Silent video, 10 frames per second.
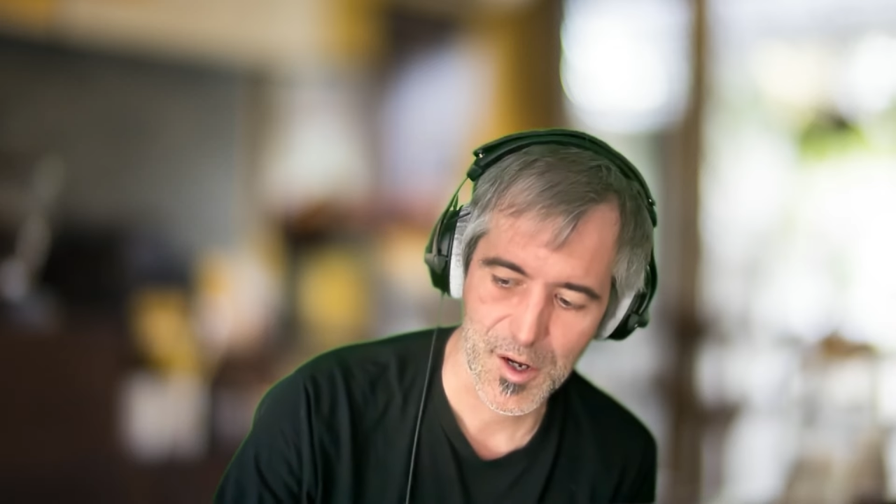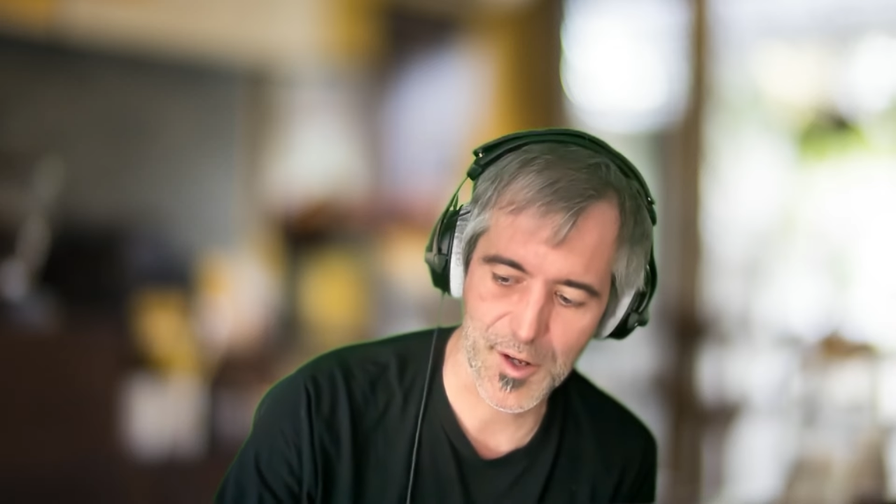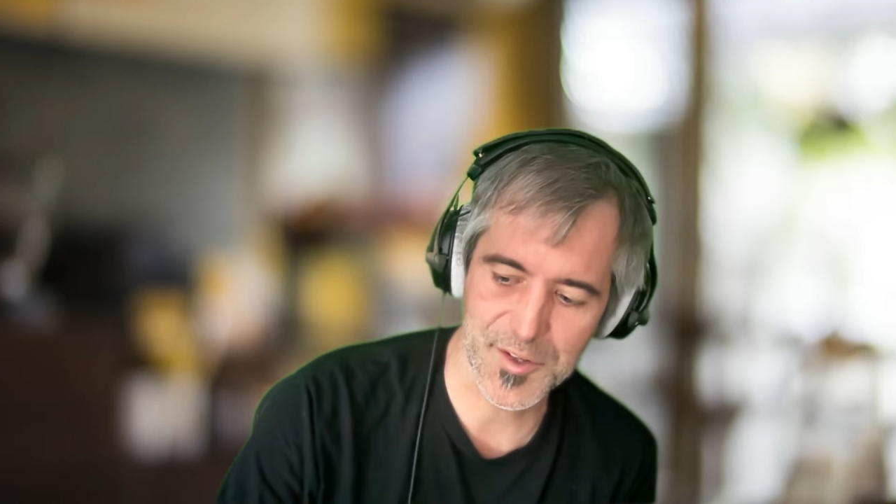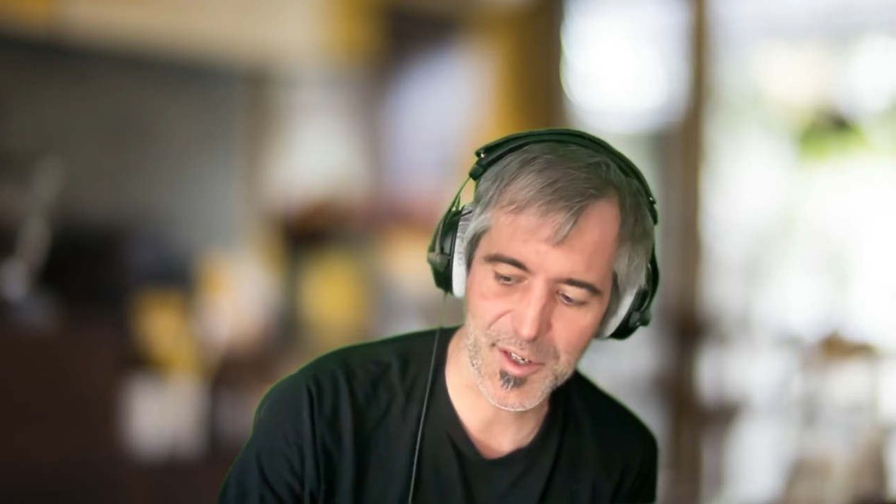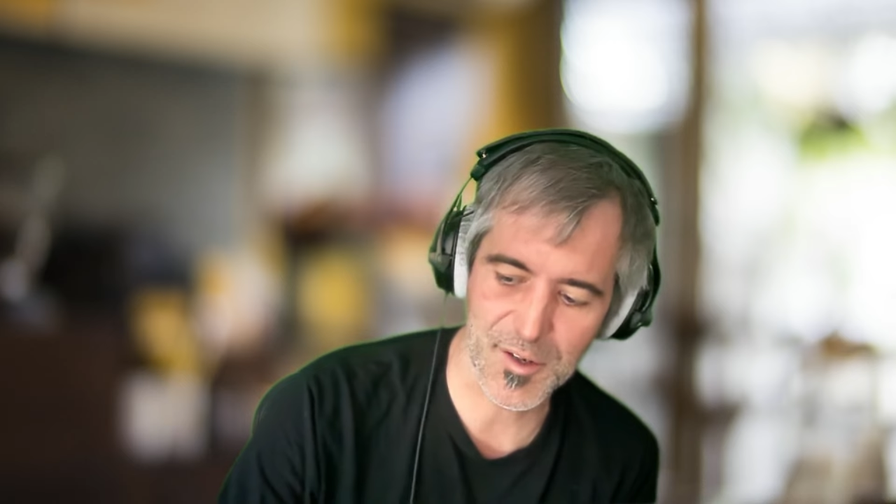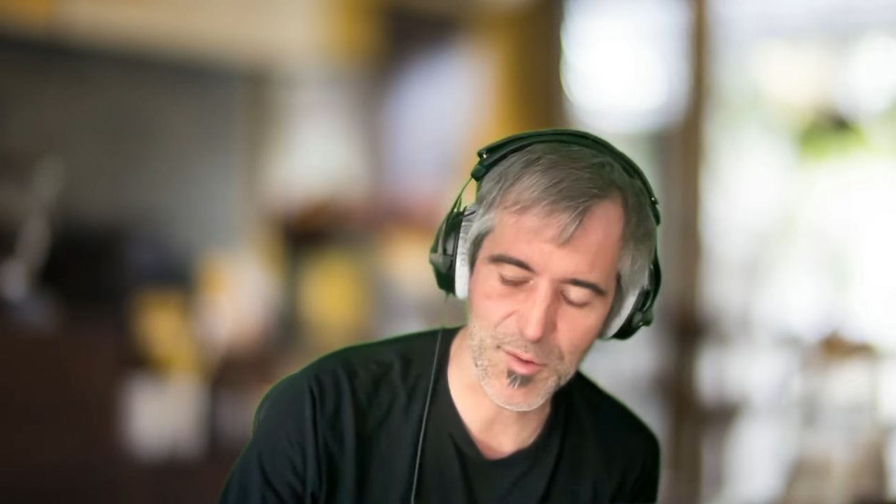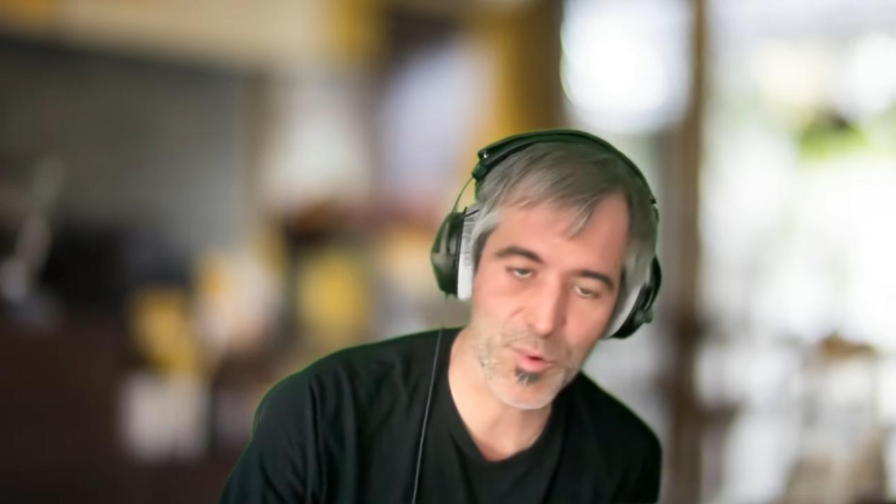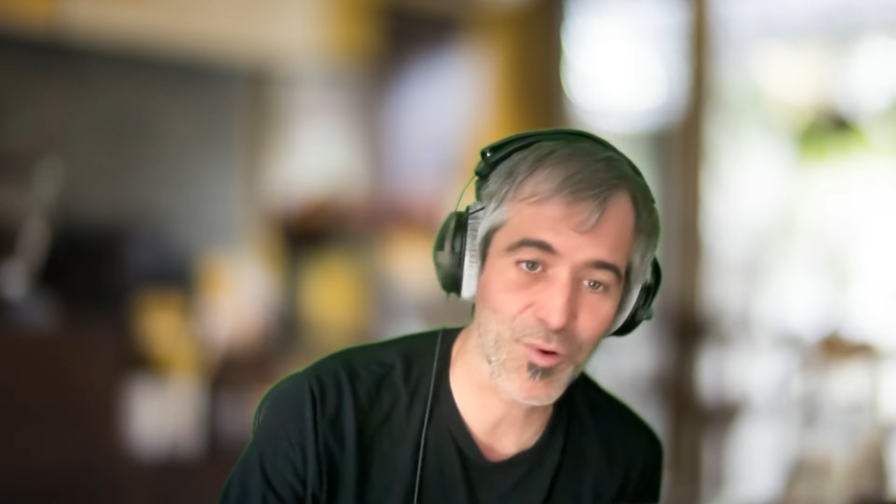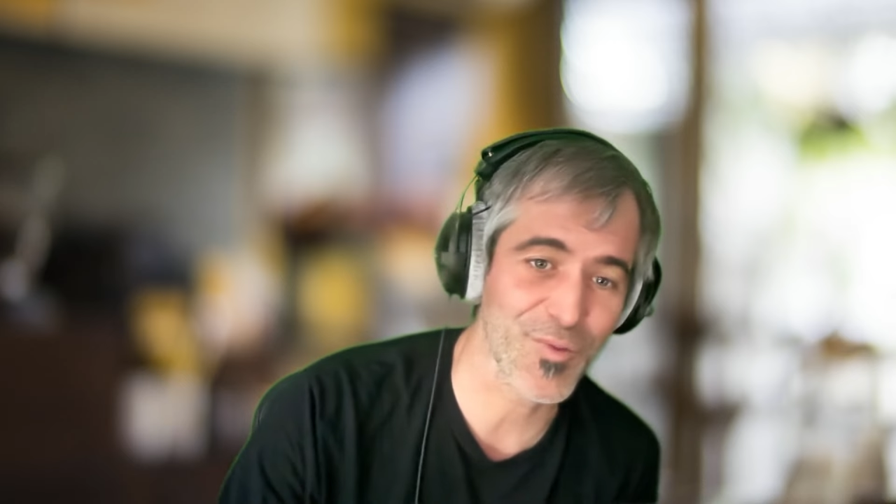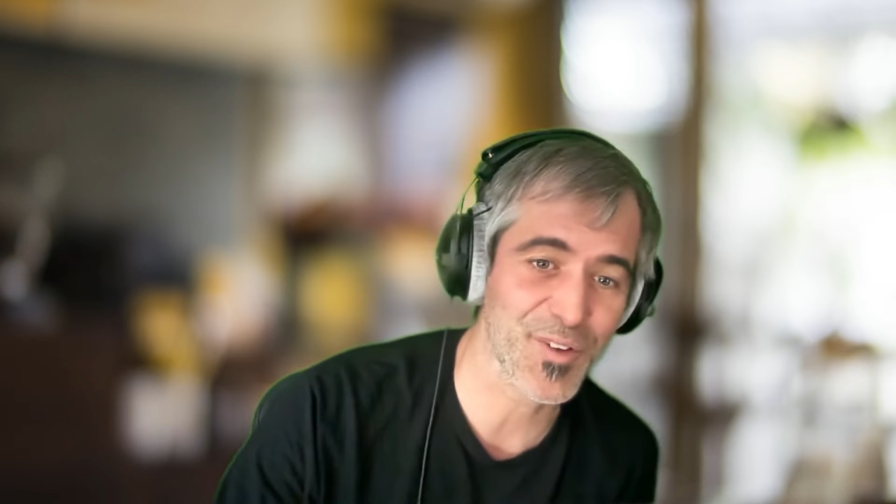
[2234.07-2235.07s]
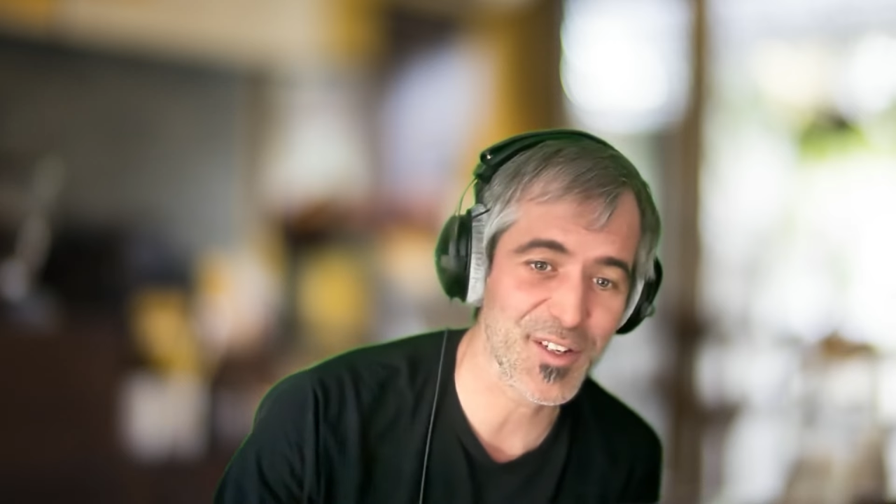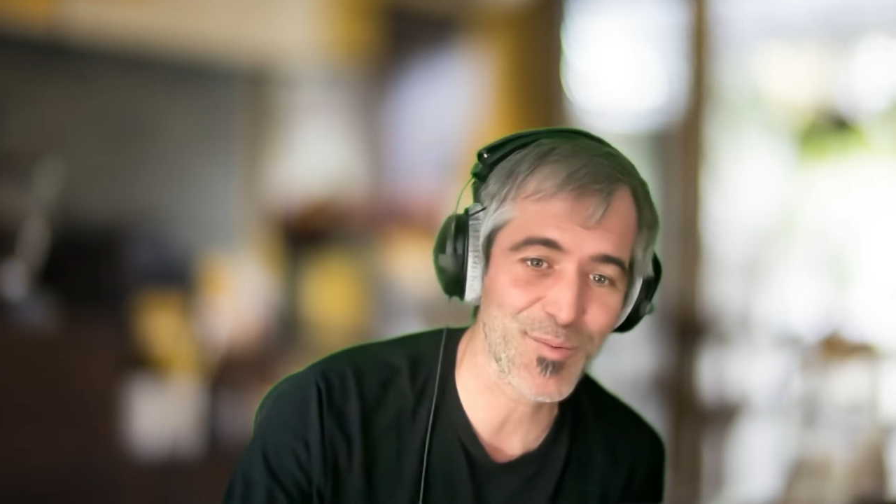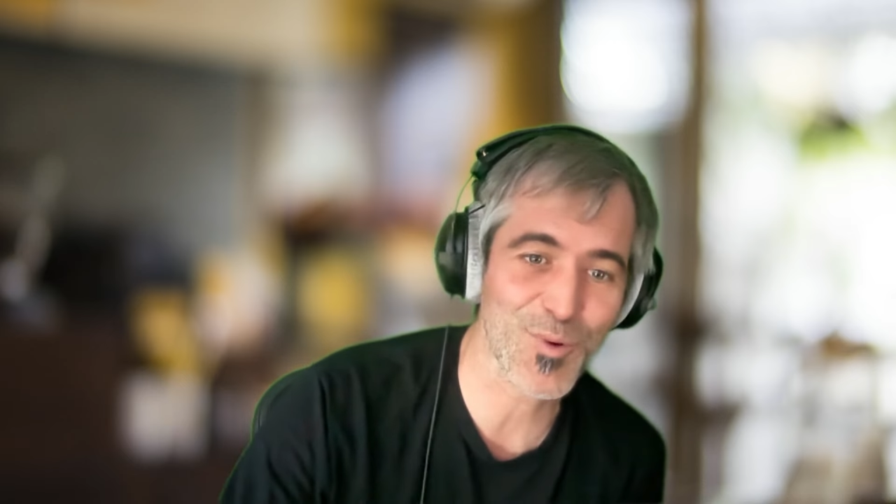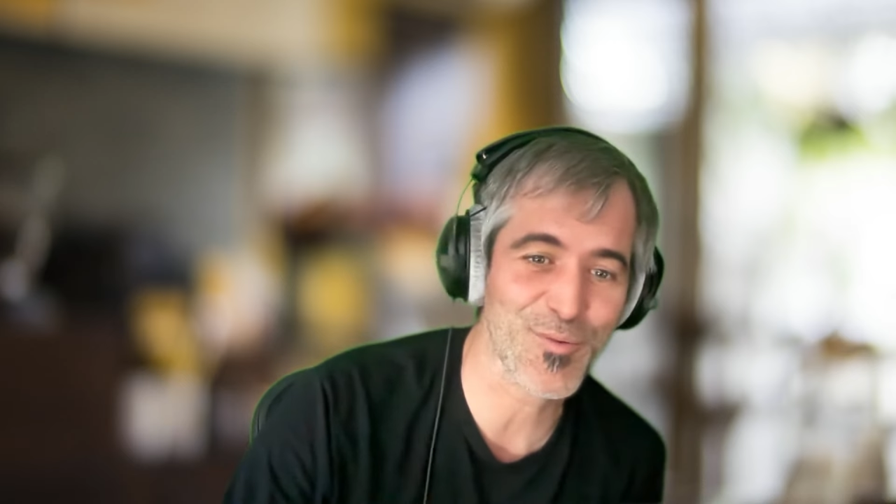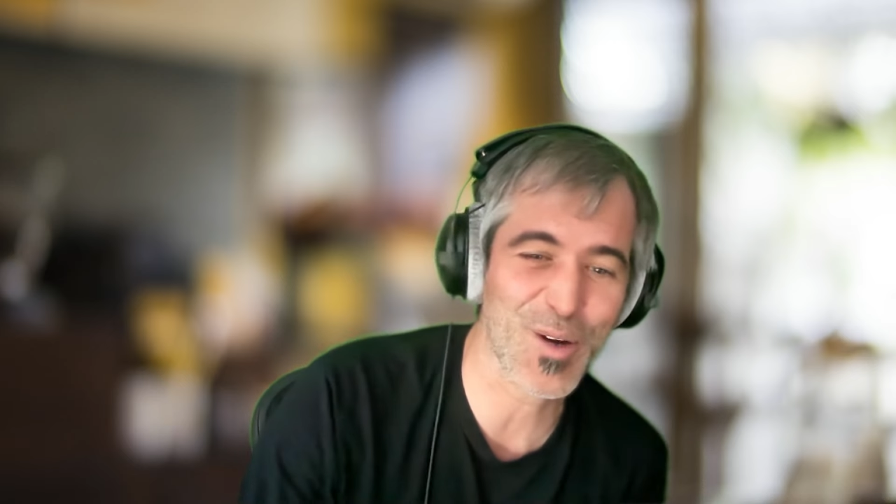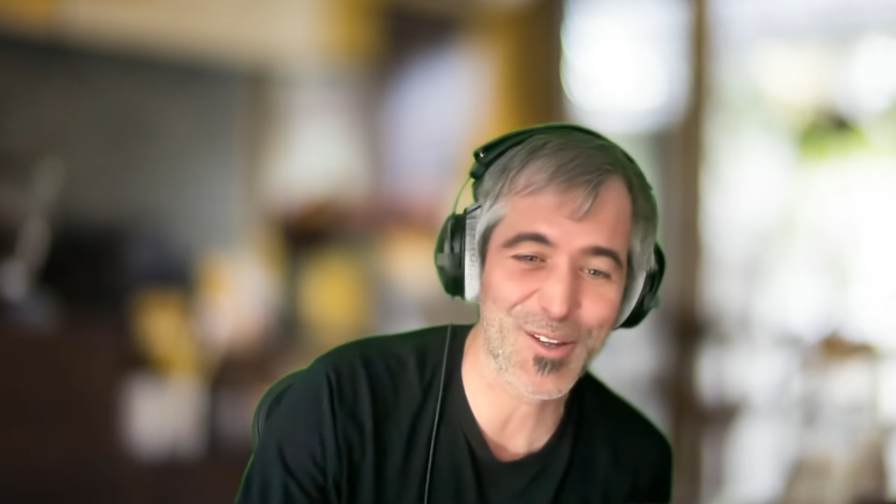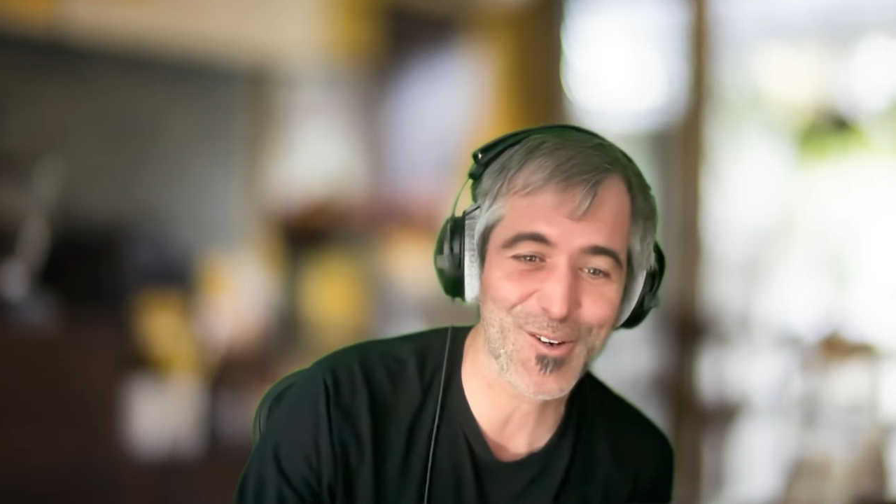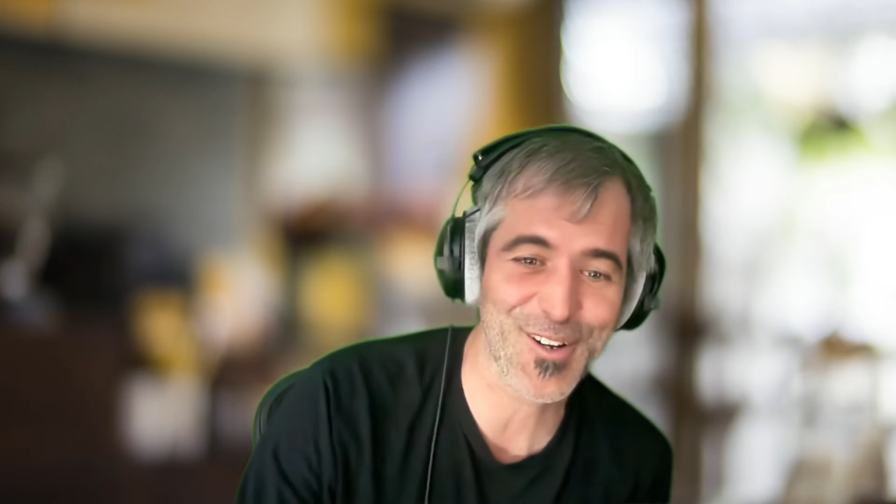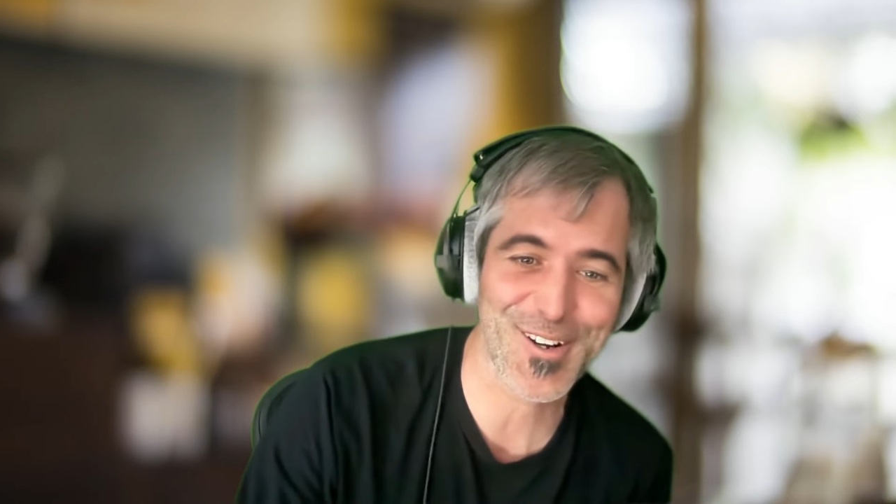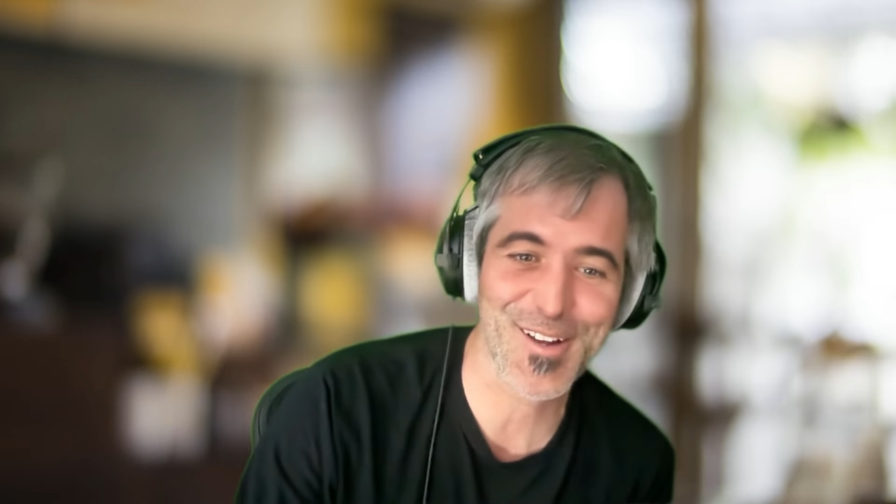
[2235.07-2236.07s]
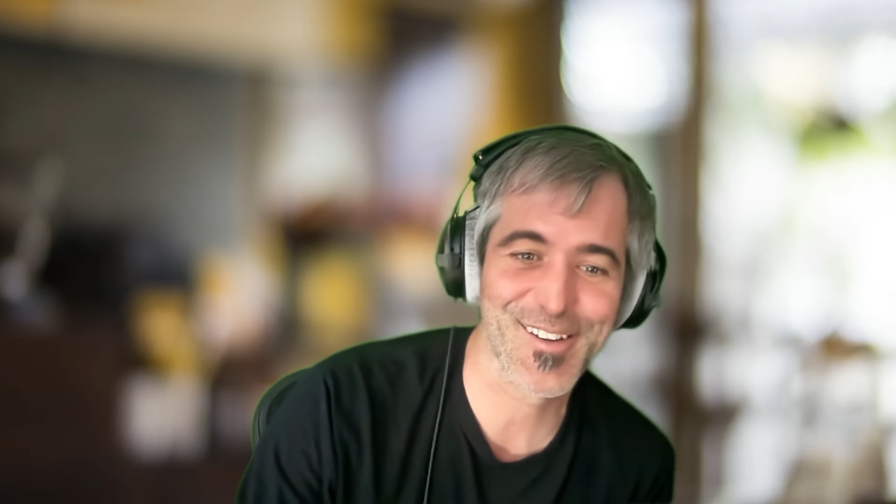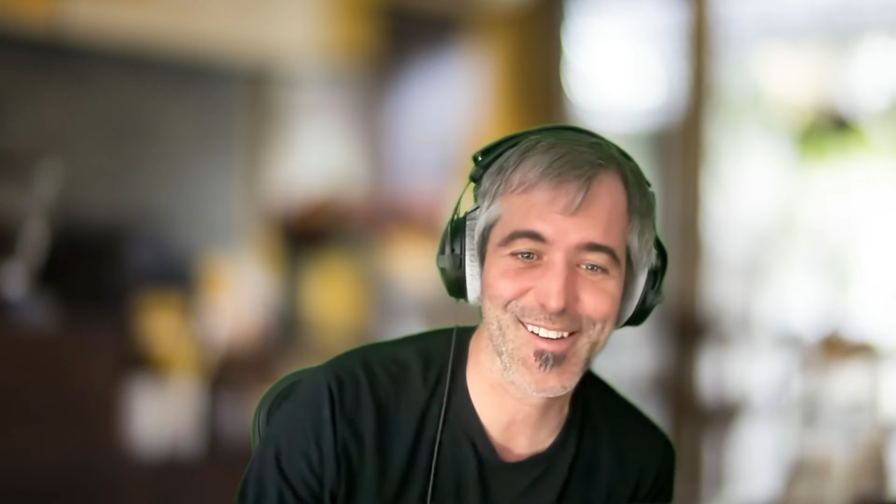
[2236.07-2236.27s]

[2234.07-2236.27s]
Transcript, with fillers: until you prove or disprove whether they're going